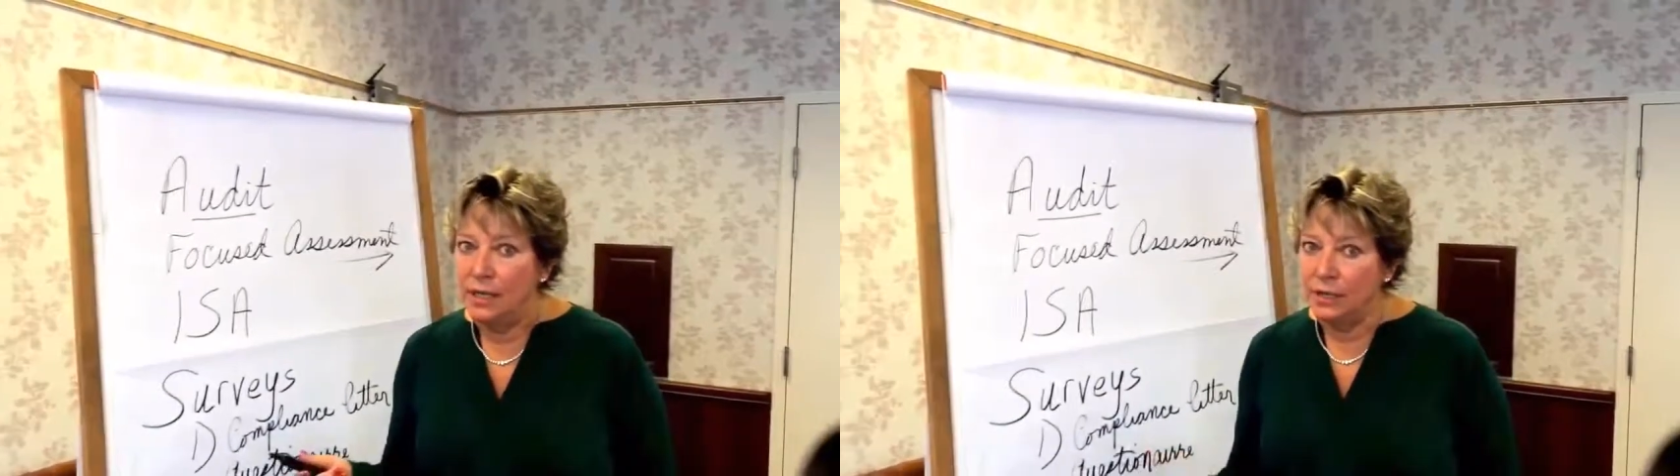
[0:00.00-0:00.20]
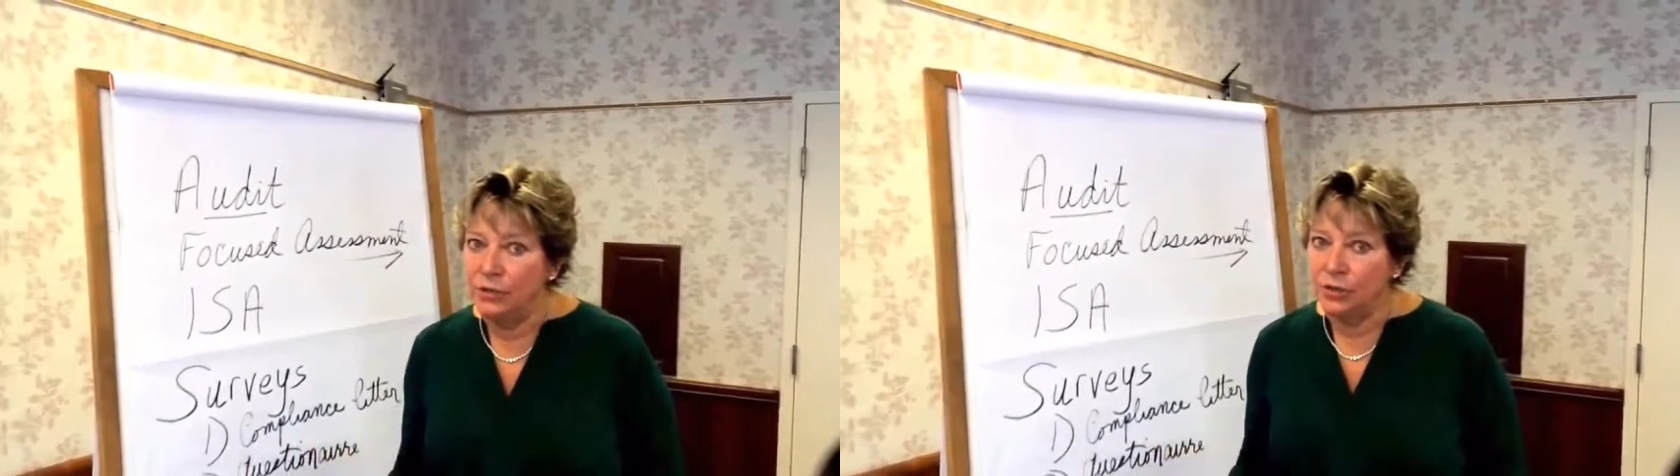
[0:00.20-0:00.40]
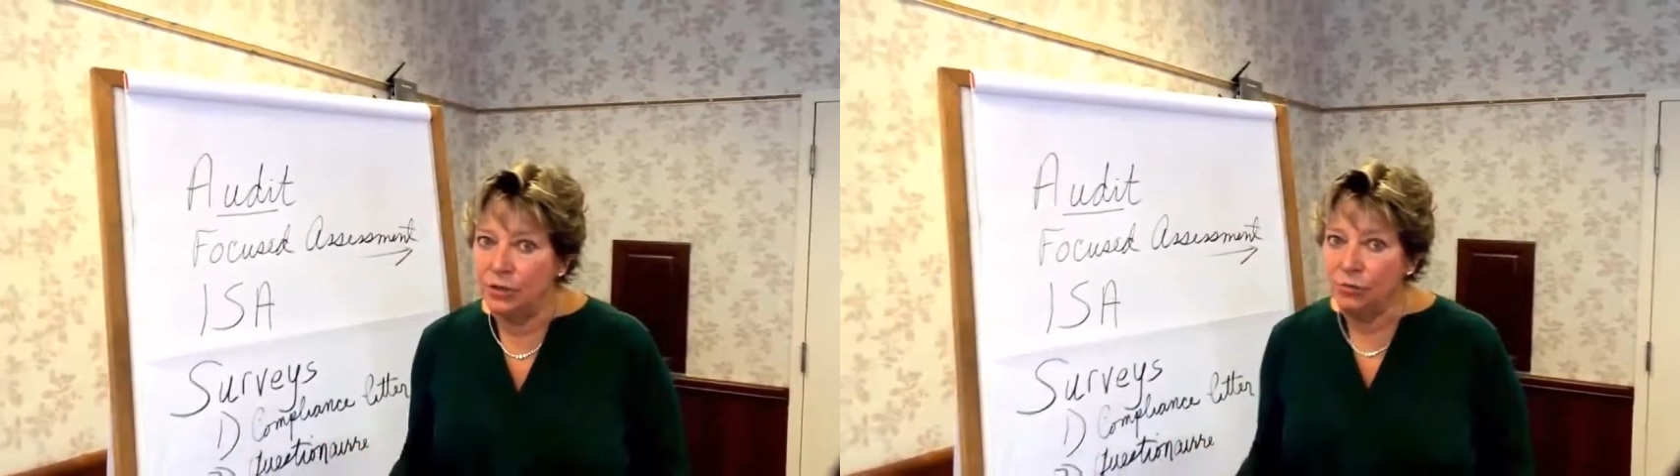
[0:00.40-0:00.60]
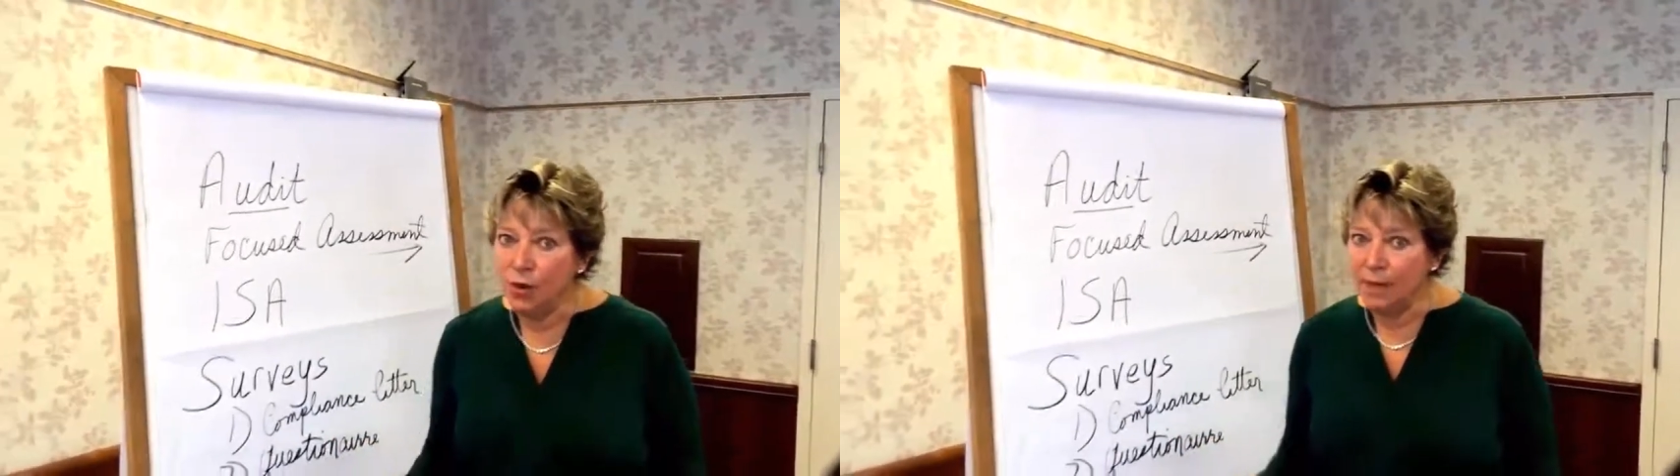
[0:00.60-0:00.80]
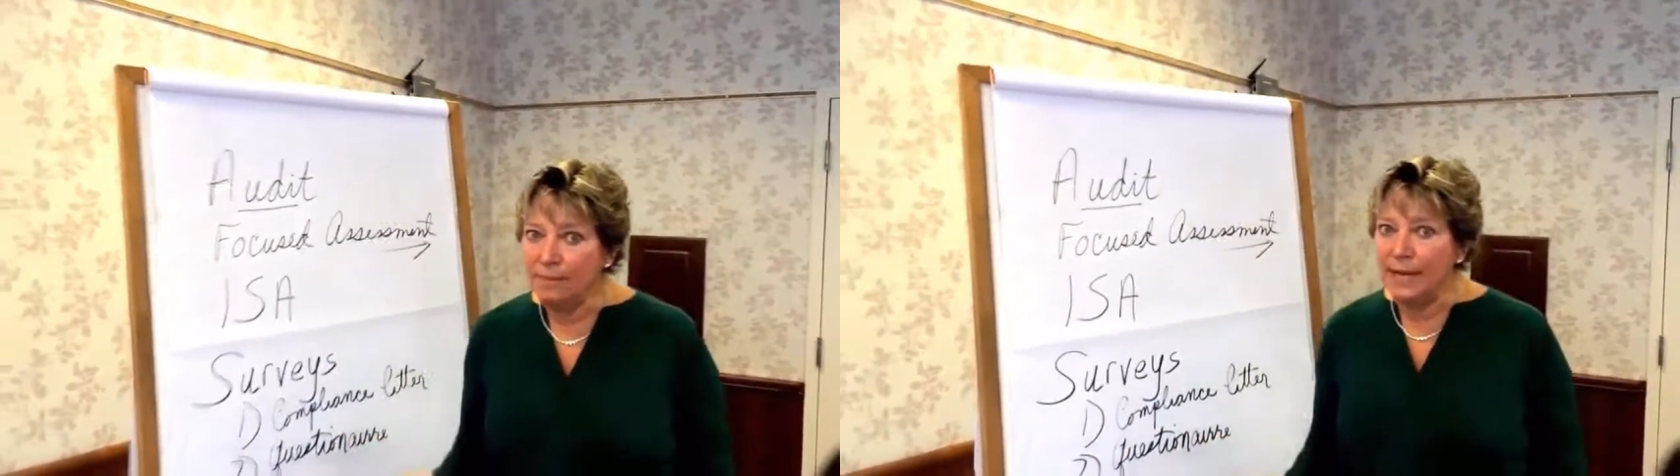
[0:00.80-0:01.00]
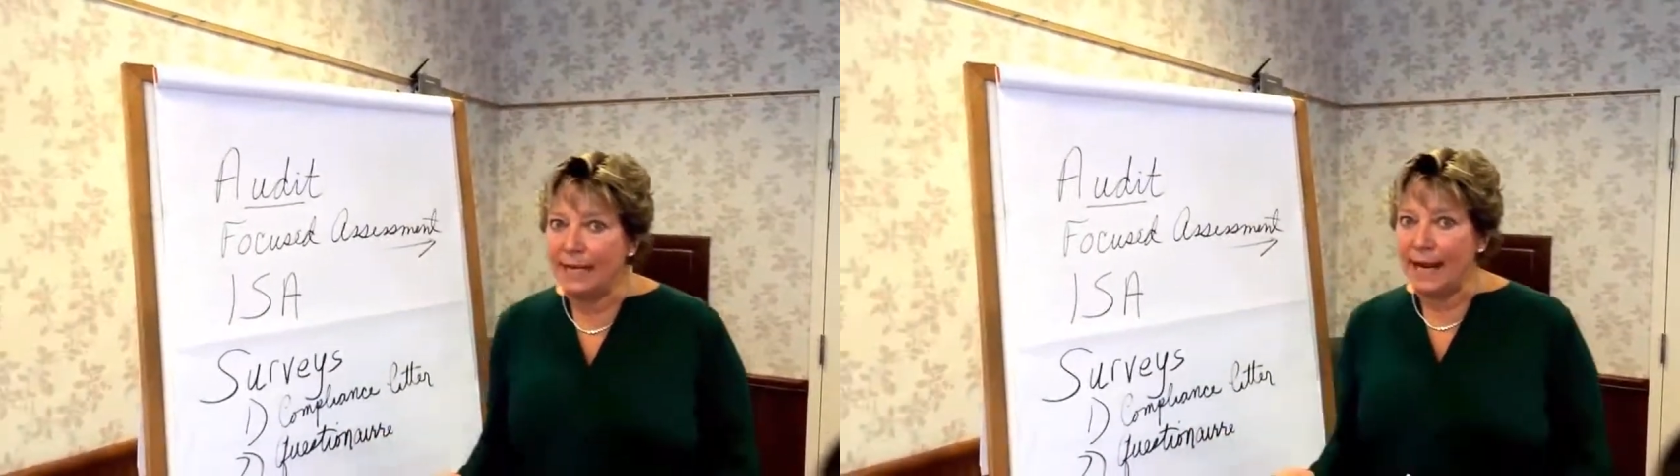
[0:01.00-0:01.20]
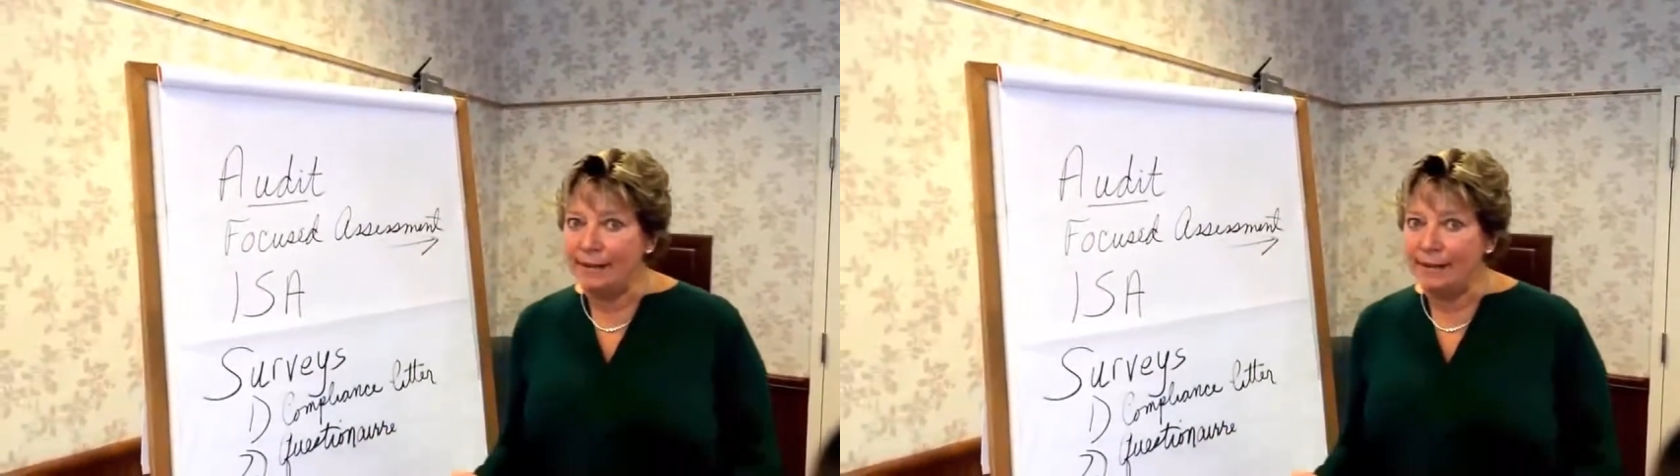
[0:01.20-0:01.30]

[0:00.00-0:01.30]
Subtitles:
And you're going to want to make